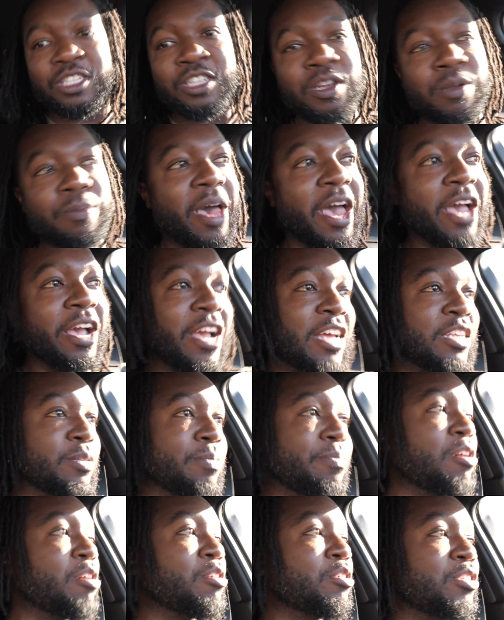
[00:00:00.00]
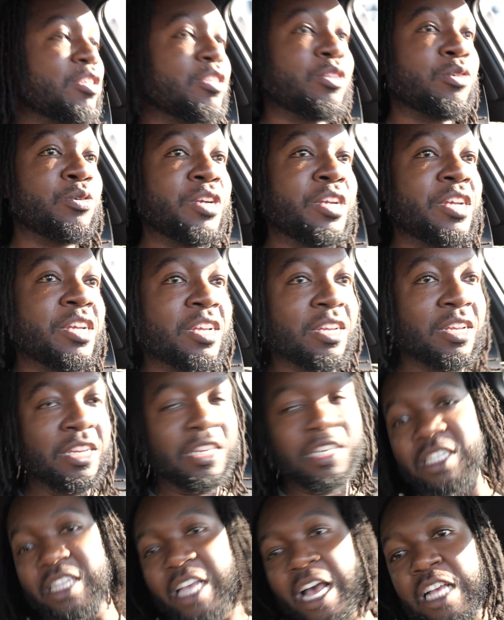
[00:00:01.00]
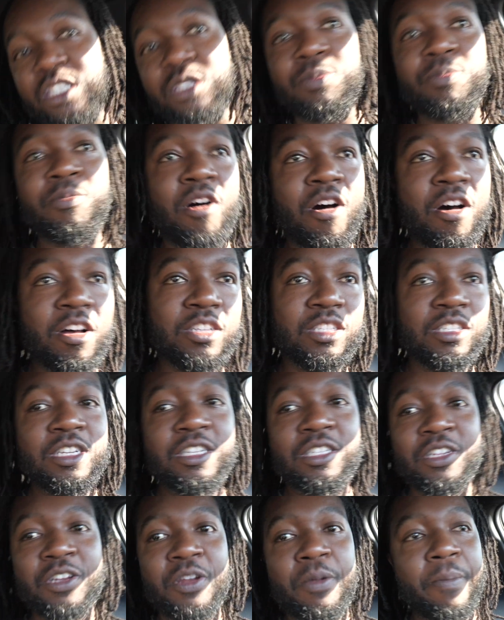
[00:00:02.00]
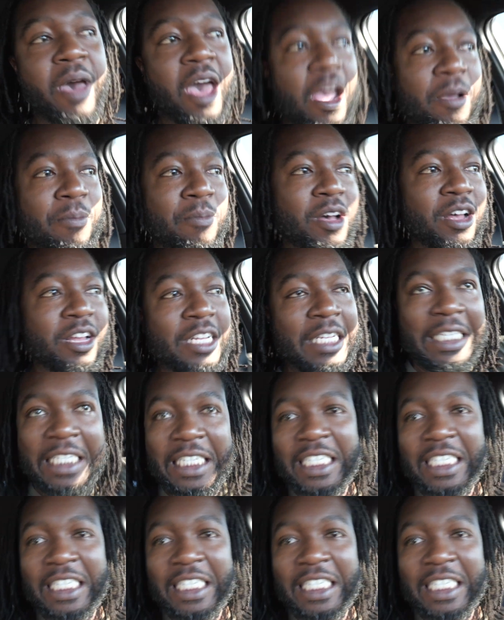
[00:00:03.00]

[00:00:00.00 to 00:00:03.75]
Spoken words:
in the back as opposed to 3. And this got small seats in the back, but